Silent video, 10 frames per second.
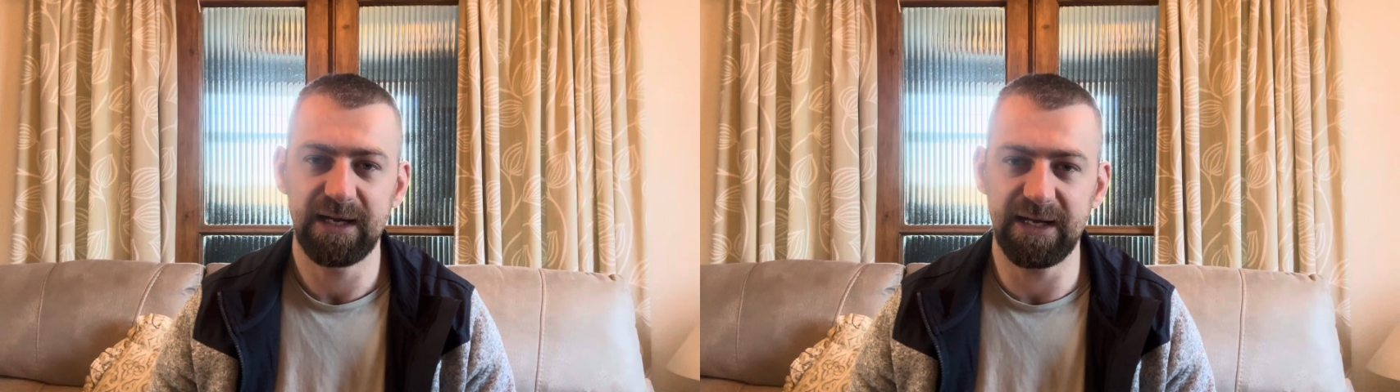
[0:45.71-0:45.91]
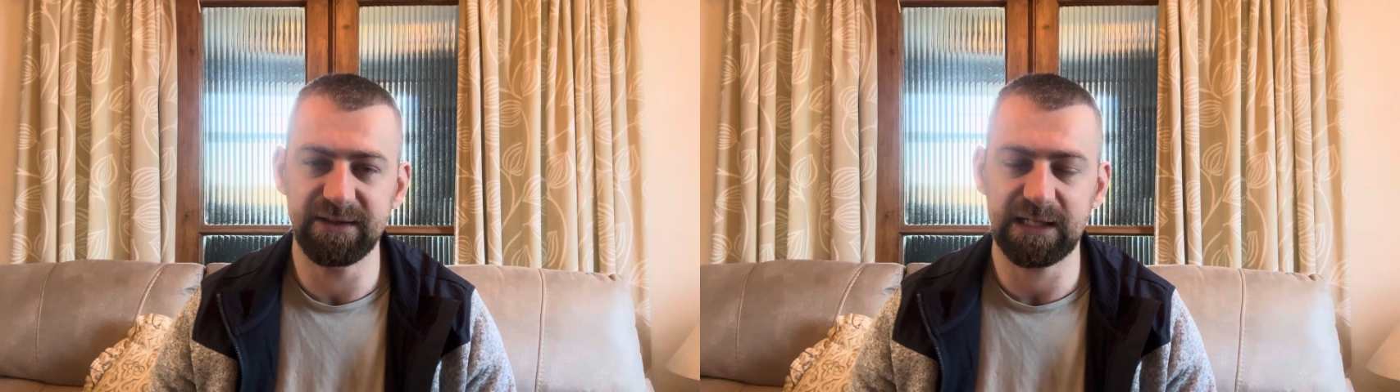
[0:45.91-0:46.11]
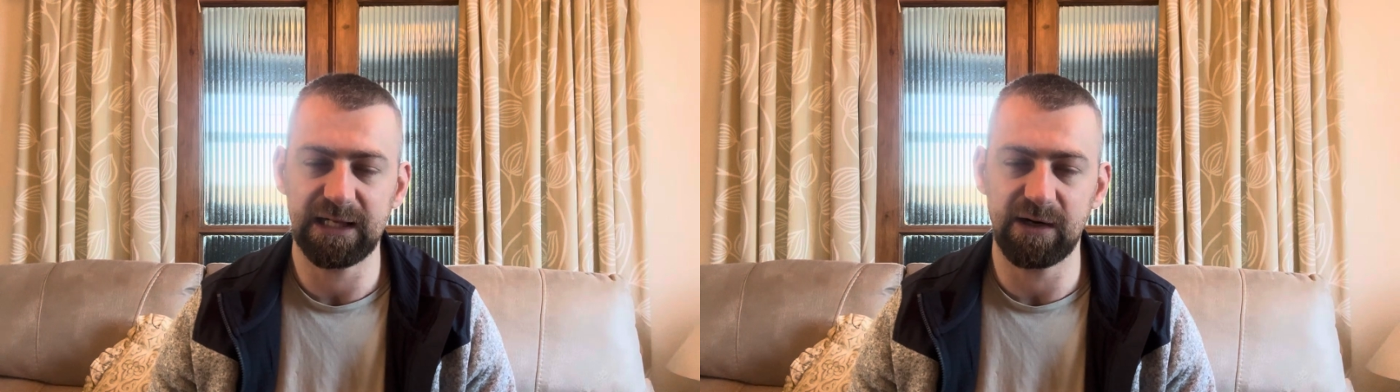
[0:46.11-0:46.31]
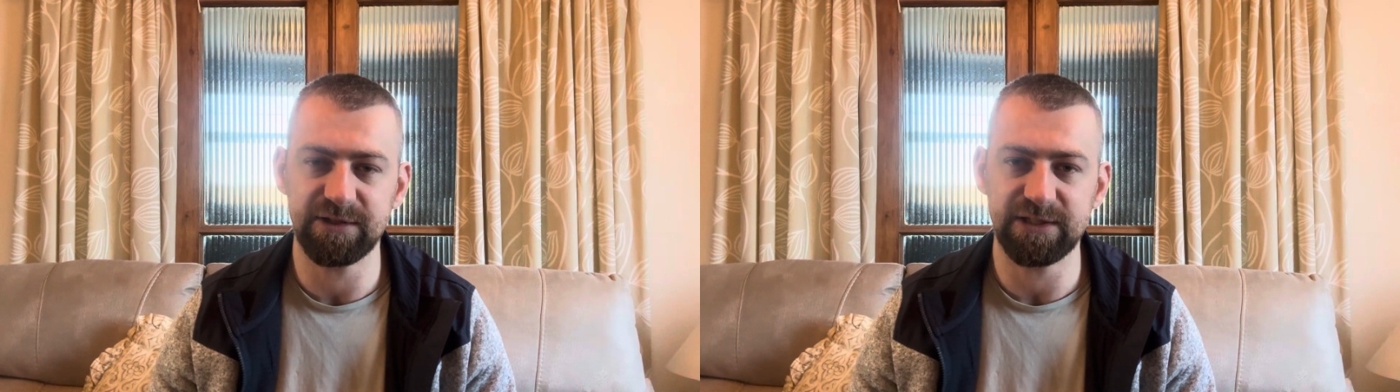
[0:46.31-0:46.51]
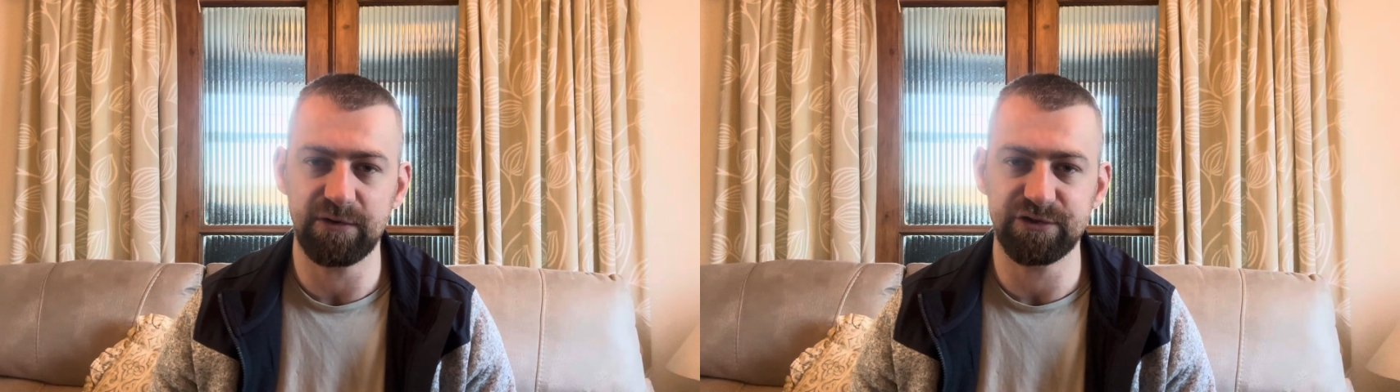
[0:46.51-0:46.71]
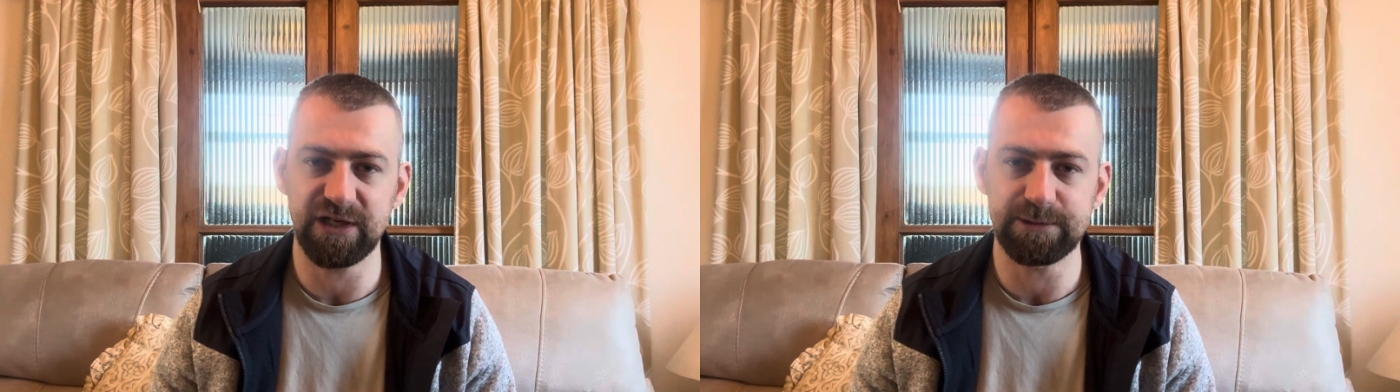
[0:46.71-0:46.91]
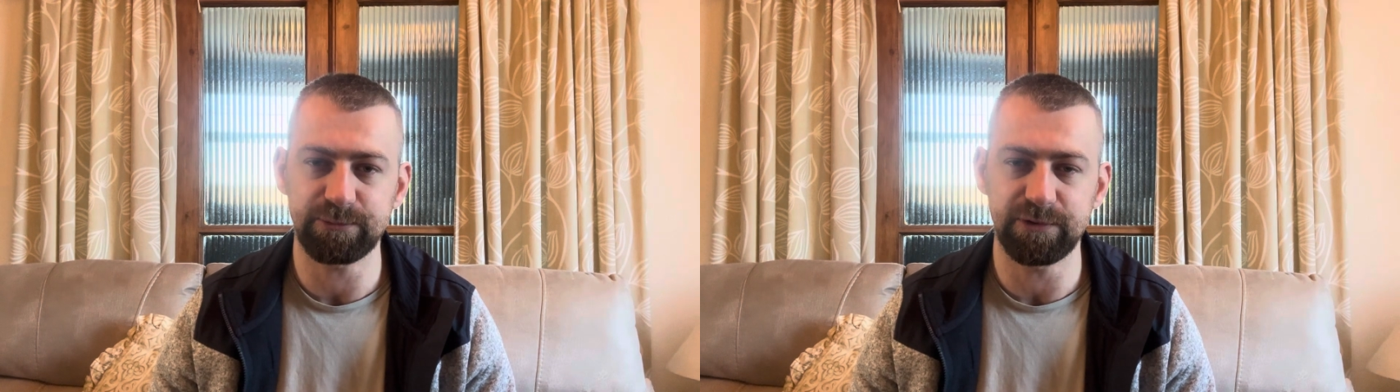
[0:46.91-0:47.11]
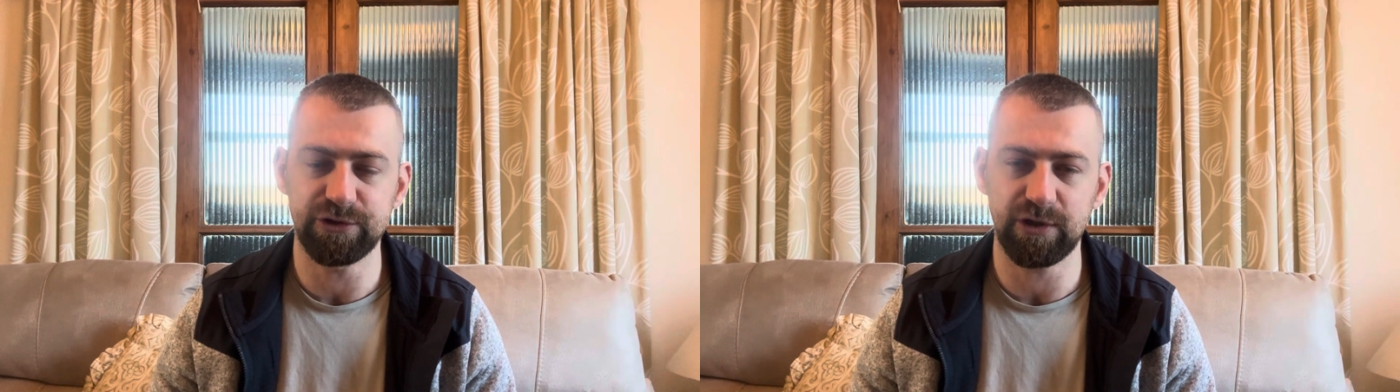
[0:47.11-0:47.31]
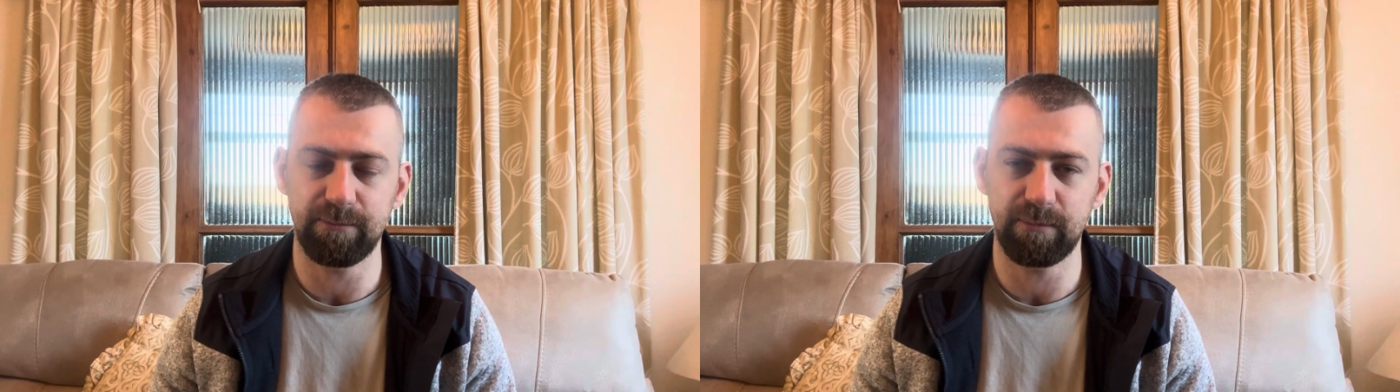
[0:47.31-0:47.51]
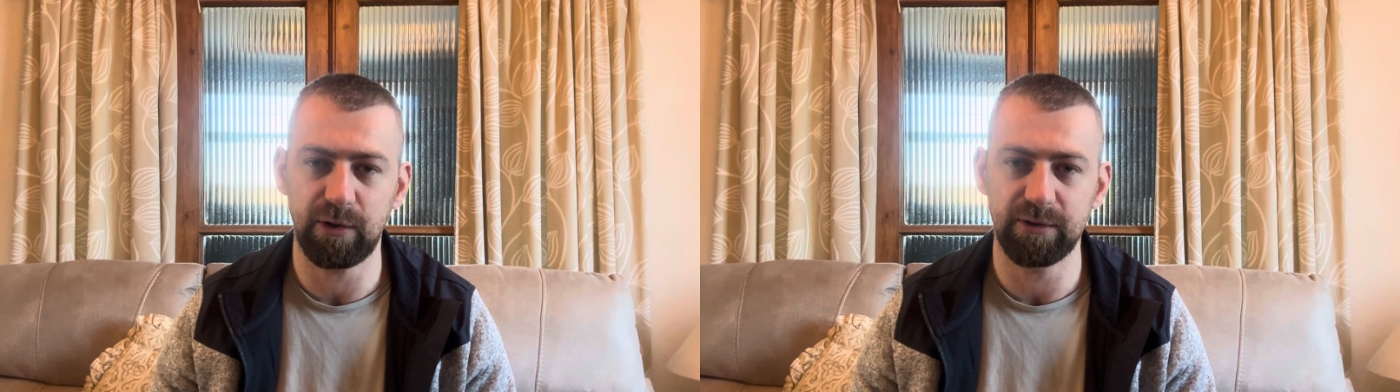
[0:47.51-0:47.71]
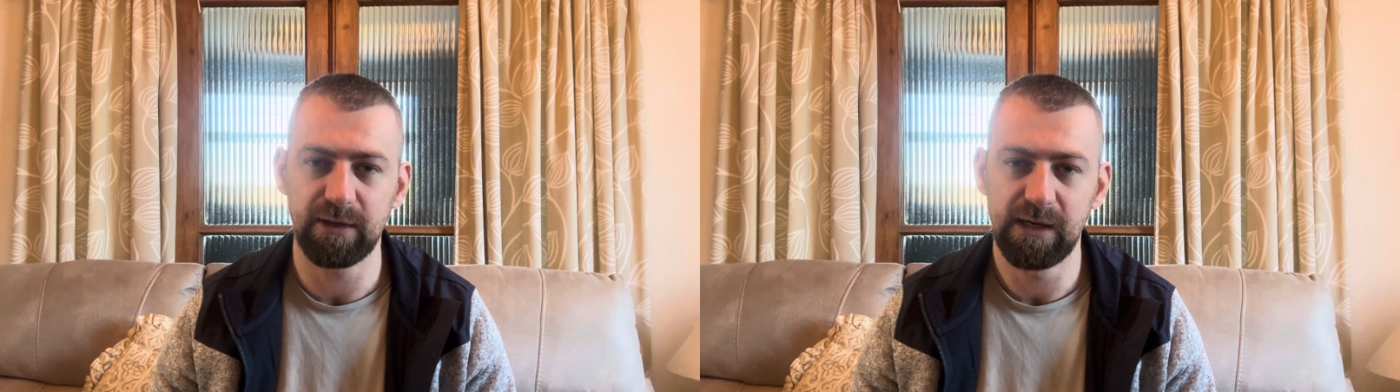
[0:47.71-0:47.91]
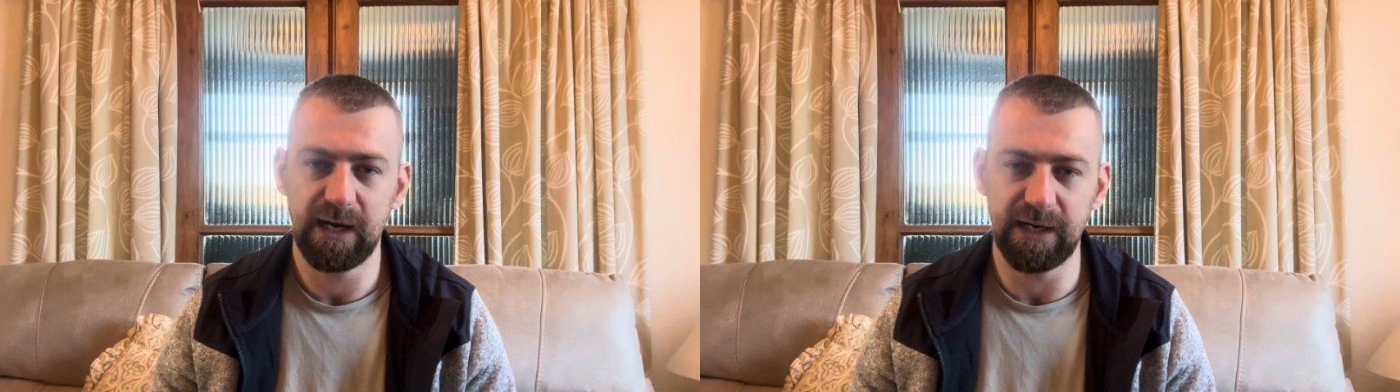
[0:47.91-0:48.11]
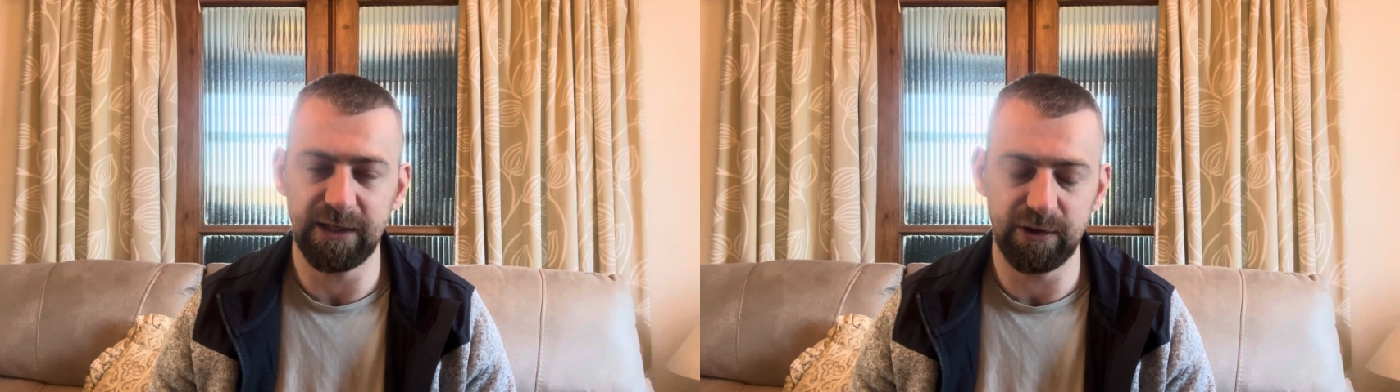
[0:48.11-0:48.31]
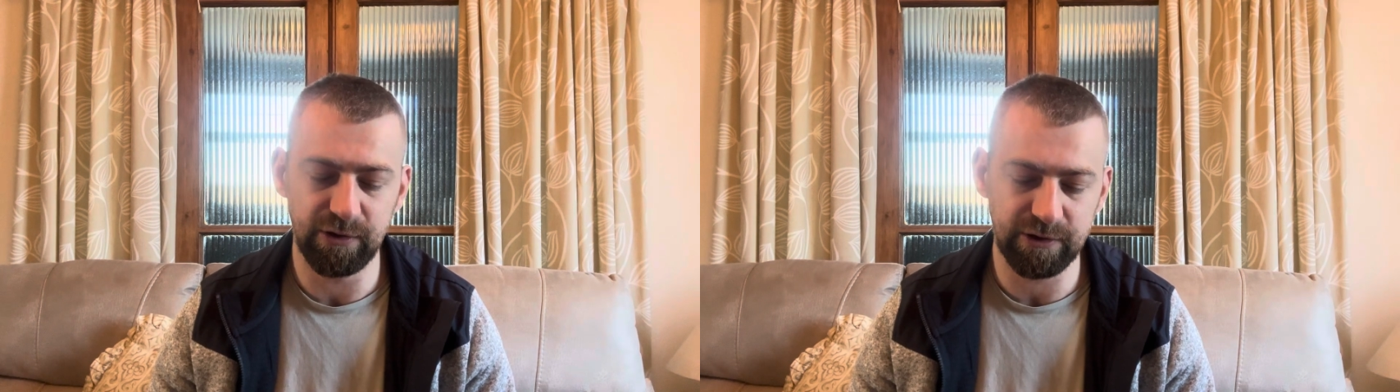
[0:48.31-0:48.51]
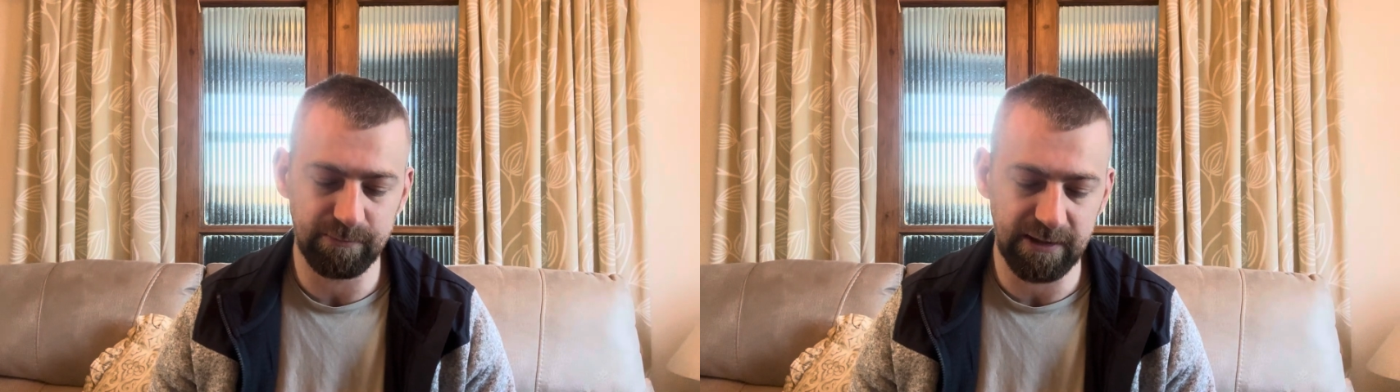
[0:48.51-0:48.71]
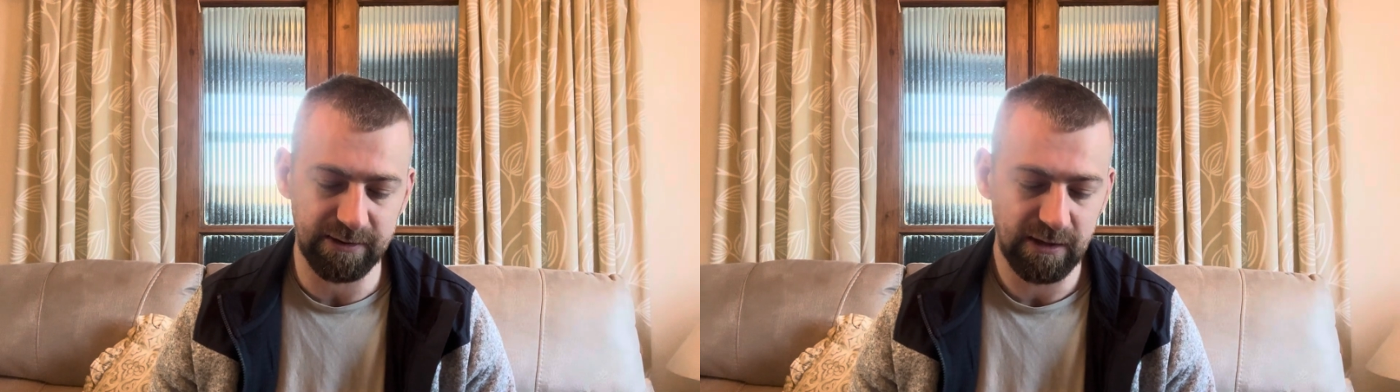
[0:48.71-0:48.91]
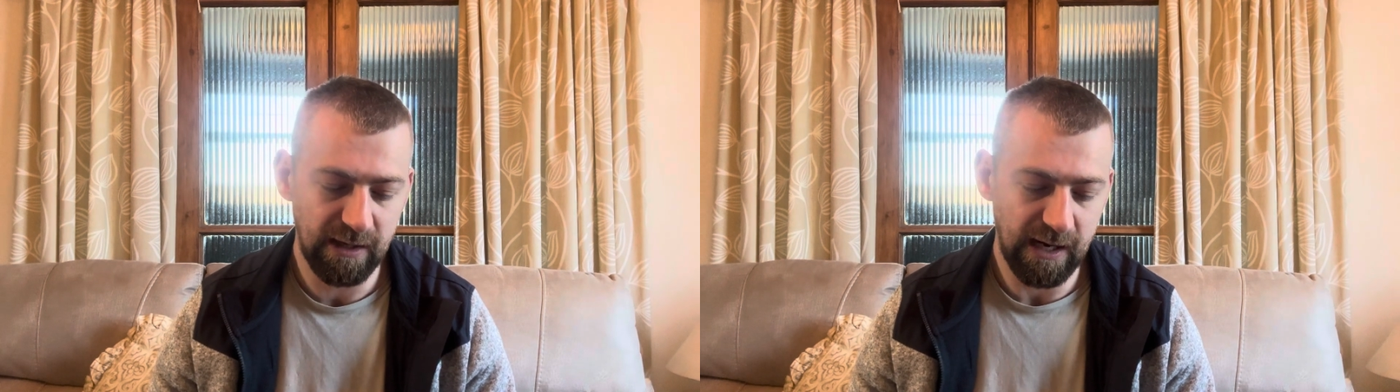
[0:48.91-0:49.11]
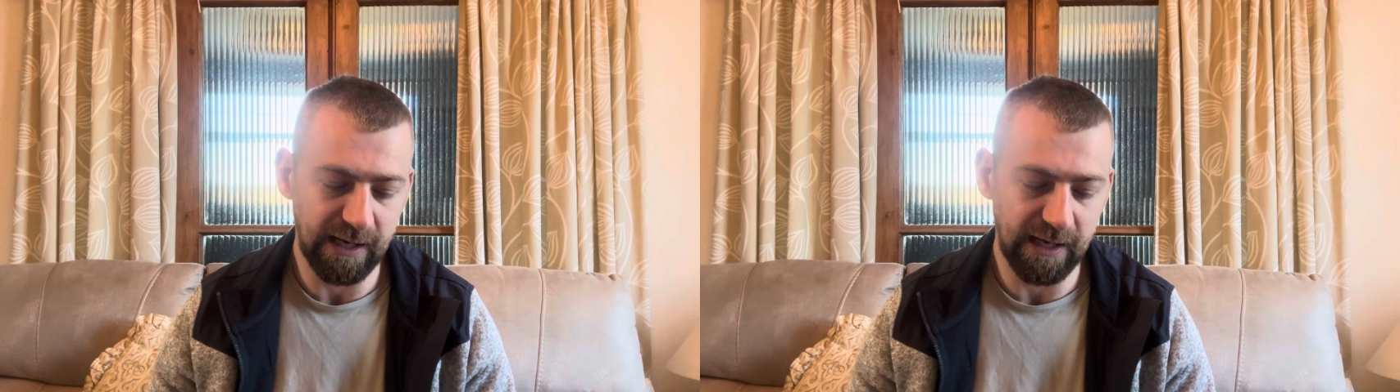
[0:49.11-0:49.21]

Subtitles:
in the Clarence House Chase between John Bon and Energumen,